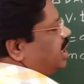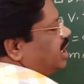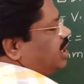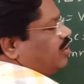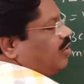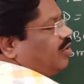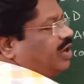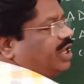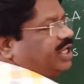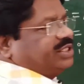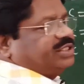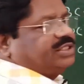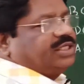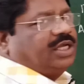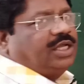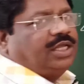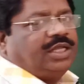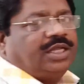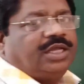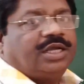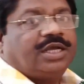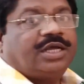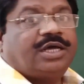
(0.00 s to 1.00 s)
are called as
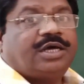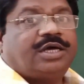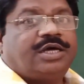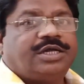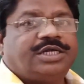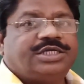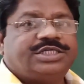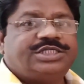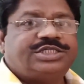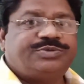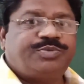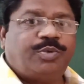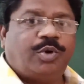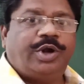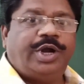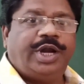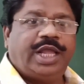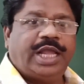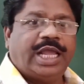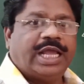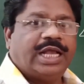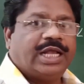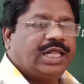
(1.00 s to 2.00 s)
the
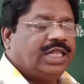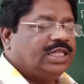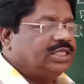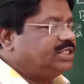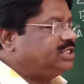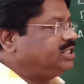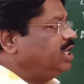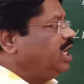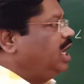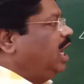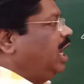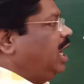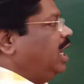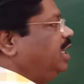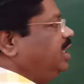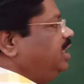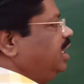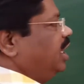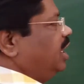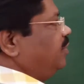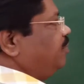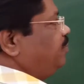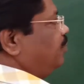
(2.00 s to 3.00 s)
corresponding angles, and
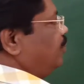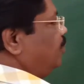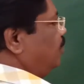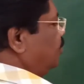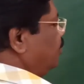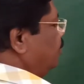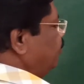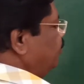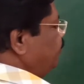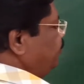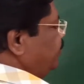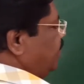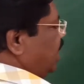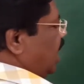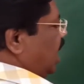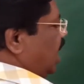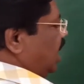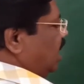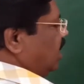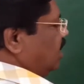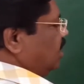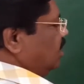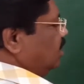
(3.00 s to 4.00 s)
therefore
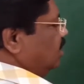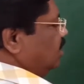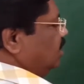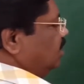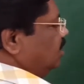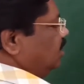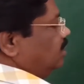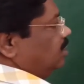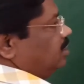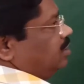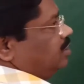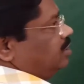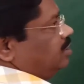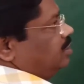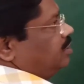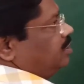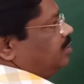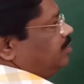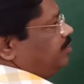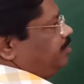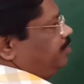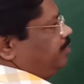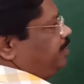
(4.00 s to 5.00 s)
angle
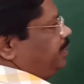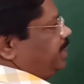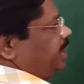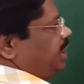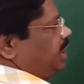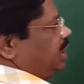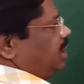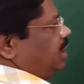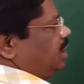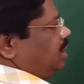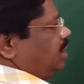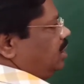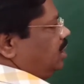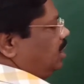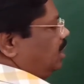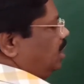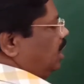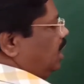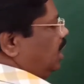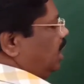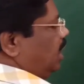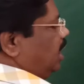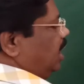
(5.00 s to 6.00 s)

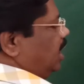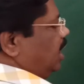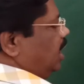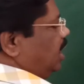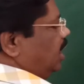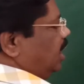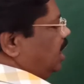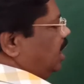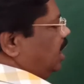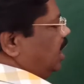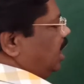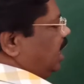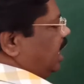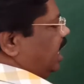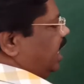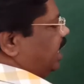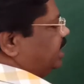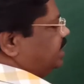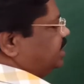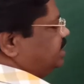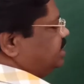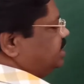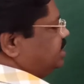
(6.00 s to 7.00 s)

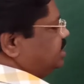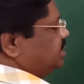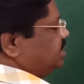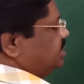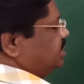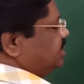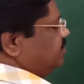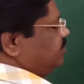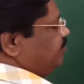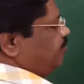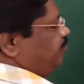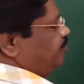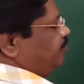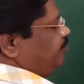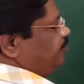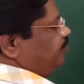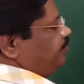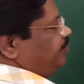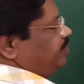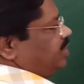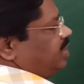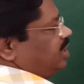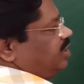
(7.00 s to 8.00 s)
PAX
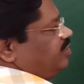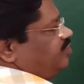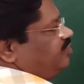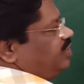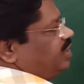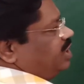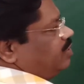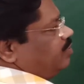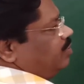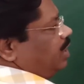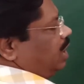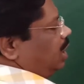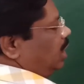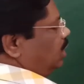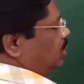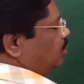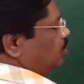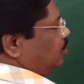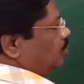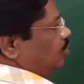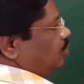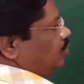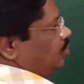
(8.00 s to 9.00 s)
is equal
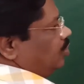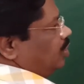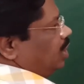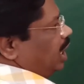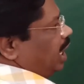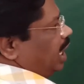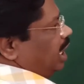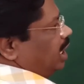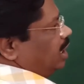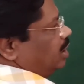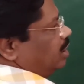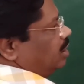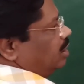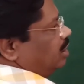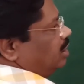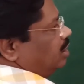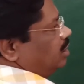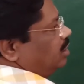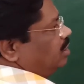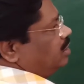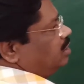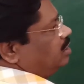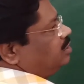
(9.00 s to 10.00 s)
to
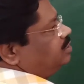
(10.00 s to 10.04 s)
angle